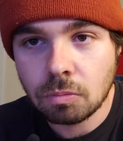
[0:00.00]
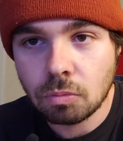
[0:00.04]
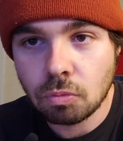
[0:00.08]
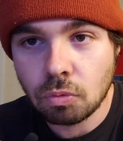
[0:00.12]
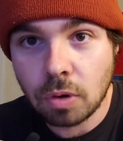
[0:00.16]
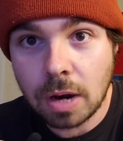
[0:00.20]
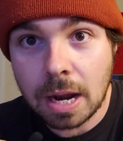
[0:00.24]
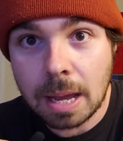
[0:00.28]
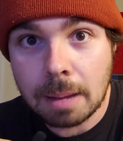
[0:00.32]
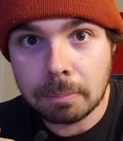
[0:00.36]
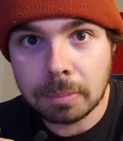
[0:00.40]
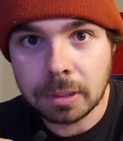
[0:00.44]

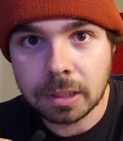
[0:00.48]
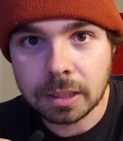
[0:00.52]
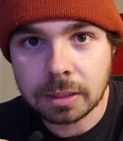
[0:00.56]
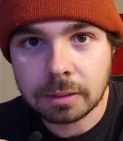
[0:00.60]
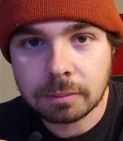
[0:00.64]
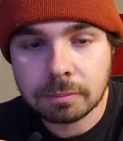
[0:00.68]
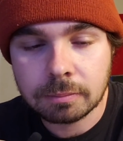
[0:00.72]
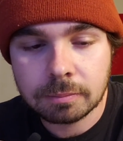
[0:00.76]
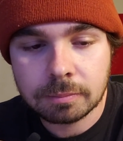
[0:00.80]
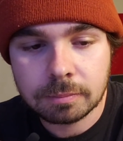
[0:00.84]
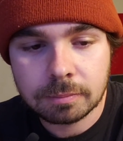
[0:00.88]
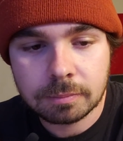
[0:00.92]
rambling
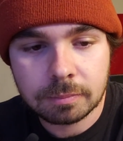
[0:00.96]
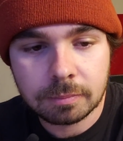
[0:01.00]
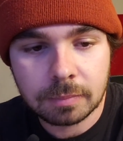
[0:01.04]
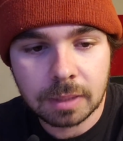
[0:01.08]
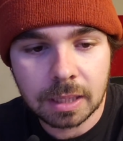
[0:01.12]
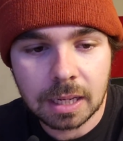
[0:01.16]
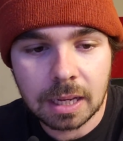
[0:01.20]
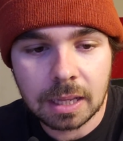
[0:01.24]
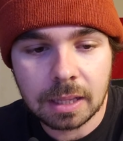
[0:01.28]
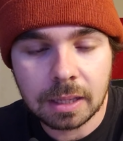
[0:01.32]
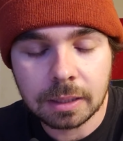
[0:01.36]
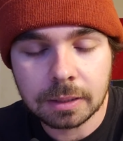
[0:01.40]

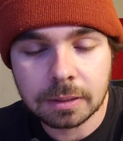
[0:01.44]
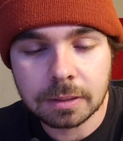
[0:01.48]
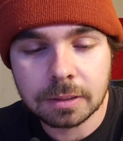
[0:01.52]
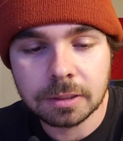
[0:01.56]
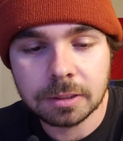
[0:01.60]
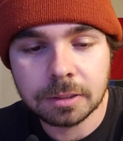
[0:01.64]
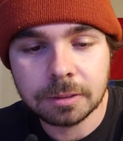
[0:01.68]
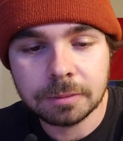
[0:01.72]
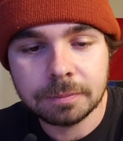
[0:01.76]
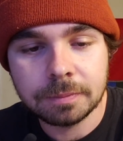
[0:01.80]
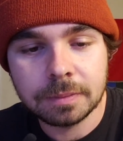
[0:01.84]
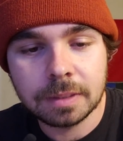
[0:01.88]
like I like to
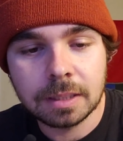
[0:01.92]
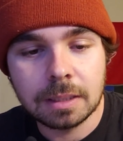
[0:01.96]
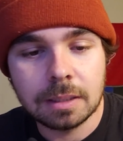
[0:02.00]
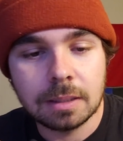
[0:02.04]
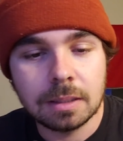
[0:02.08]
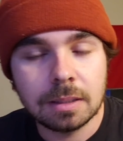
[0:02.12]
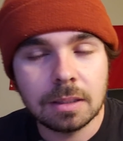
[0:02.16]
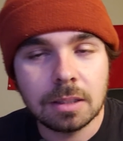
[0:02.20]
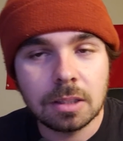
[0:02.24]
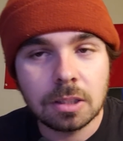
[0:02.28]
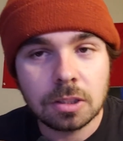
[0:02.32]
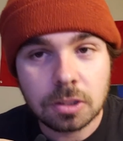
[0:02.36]
do.
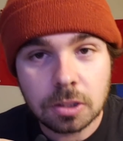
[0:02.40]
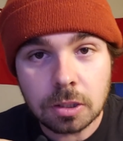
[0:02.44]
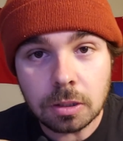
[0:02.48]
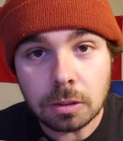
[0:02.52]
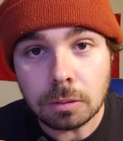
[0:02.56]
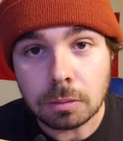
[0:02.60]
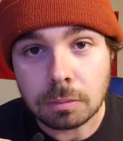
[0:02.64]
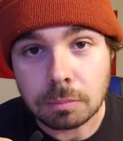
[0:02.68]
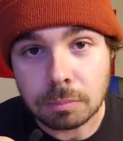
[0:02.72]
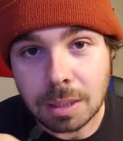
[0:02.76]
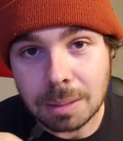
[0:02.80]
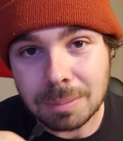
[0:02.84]

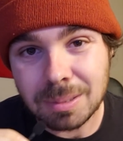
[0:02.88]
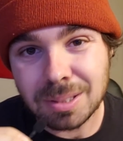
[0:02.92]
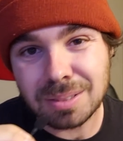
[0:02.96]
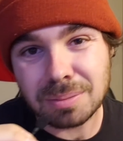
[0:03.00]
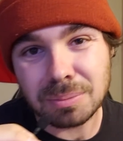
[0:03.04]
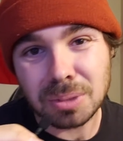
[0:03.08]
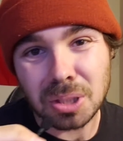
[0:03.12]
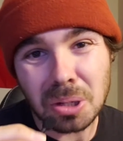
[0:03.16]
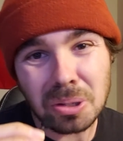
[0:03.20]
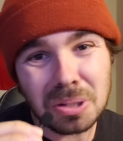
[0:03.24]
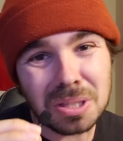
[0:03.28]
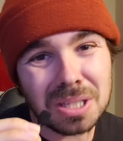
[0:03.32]
Soon, maybe
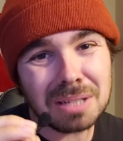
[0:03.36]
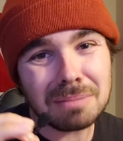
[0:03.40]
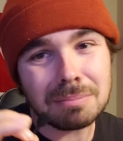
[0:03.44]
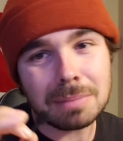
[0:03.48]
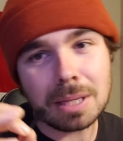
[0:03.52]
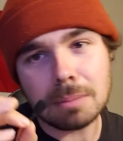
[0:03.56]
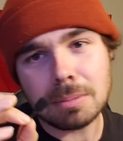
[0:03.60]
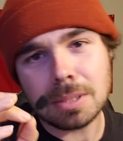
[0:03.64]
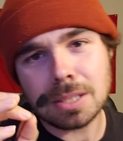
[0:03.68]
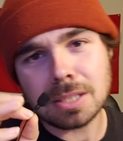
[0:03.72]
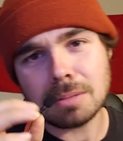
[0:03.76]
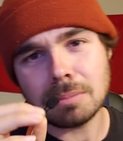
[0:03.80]
some Yoshi,
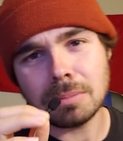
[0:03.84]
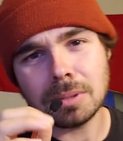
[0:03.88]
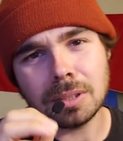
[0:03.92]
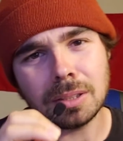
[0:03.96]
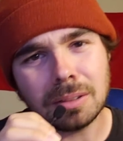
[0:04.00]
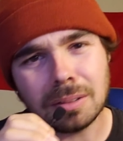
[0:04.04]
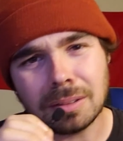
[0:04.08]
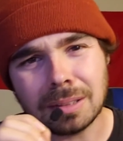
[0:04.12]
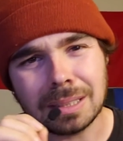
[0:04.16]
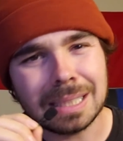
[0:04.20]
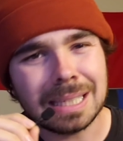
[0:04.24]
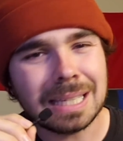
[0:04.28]
maybe some
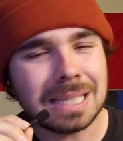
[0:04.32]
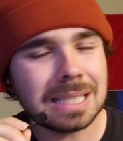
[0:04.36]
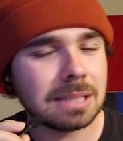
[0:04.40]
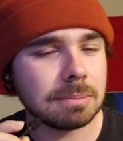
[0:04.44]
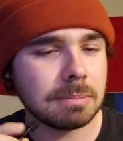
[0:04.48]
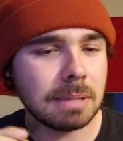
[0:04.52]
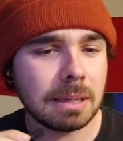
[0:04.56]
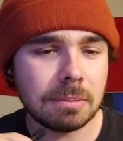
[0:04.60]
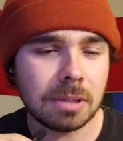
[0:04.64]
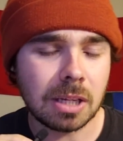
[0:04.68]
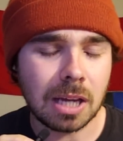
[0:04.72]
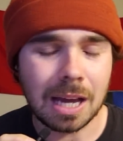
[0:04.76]
little Niece,
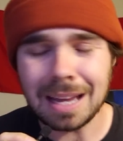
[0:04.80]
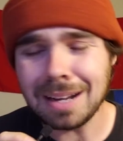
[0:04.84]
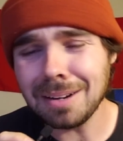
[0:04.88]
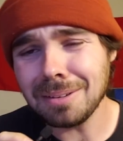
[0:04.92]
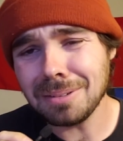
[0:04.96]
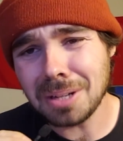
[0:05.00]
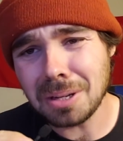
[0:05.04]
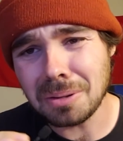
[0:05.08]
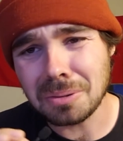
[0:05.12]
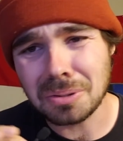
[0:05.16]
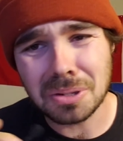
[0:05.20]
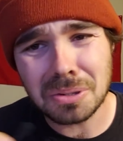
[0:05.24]
maybe I don't
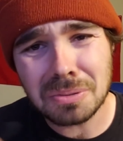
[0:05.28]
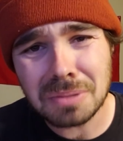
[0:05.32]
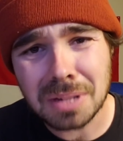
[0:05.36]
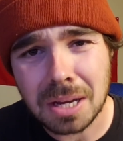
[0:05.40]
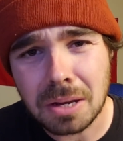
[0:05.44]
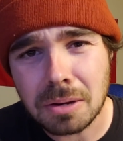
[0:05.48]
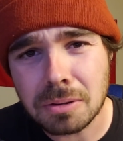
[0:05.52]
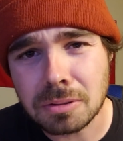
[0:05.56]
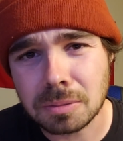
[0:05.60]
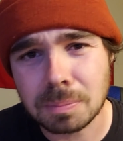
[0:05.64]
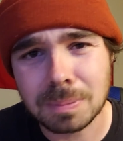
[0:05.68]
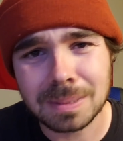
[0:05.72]
know, who
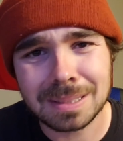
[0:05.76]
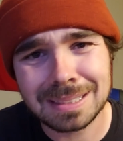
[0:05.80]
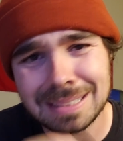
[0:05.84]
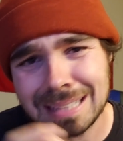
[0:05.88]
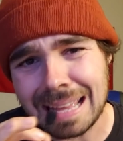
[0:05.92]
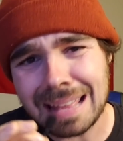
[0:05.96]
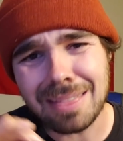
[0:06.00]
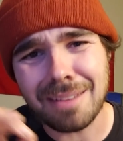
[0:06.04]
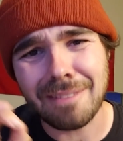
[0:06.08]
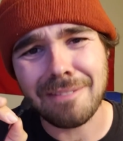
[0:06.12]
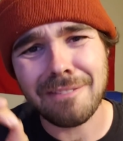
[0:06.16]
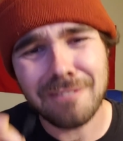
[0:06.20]
knows, but
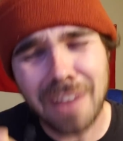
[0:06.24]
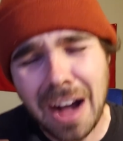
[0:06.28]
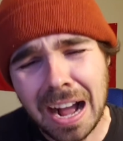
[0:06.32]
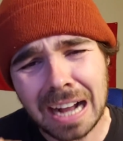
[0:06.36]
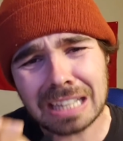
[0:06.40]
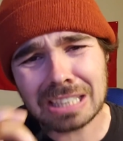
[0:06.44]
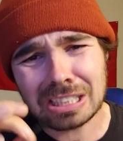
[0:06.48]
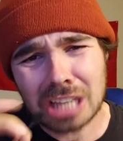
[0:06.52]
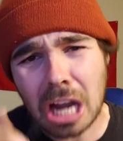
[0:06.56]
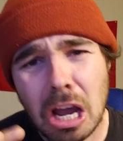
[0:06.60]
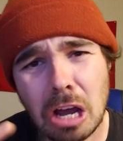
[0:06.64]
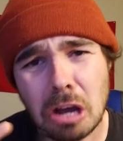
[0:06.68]
stay the
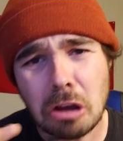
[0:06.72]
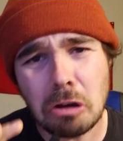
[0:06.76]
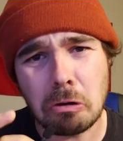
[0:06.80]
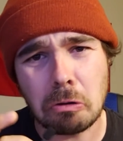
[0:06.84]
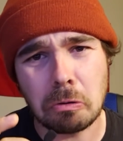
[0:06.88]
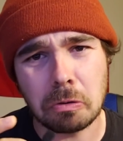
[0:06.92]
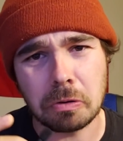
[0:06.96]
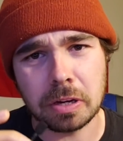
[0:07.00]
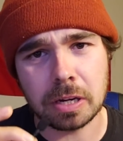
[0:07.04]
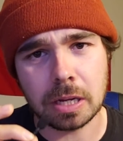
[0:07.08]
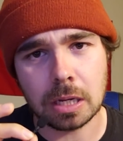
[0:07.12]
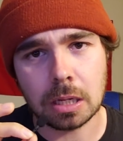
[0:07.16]
fuck
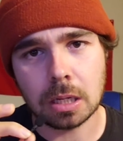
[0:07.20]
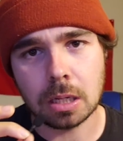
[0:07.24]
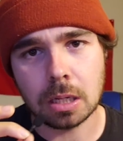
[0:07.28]
tuned.